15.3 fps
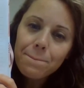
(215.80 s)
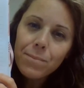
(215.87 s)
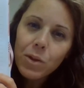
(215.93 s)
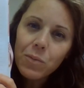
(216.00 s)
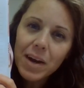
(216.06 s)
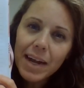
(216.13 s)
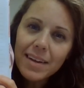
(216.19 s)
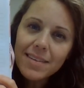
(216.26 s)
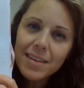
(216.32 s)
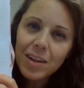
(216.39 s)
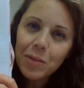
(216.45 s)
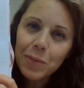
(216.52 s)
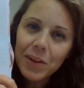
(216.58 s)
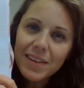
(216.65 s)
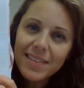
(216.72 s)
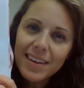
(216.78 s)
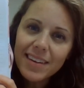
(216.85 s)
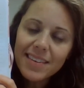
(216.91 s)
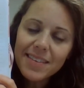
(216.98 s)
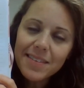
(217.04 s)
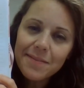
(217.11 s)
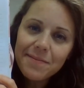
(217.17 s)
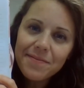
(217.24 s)
What kind of syllable is
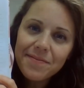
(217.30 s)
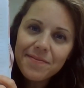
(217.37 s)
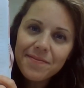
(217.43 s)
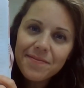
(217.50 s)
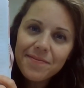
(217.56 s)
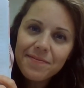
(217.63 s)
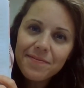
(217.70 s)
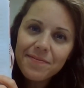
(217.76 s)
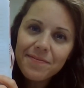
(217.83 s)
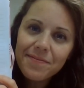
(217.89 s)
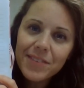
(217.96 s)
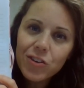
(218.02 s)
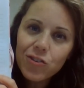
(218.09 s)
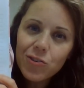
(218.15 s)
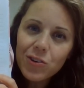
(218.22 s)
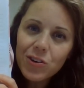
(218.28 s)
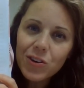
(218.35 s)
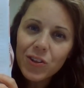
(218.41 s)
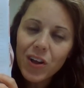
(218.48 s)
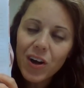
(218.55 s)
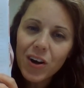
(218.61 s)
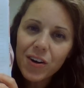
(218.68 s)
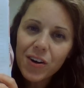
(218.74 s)
this? Short or
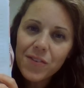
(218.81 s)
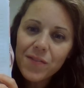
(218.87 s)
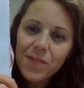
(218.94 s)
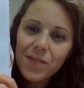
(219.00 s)
long?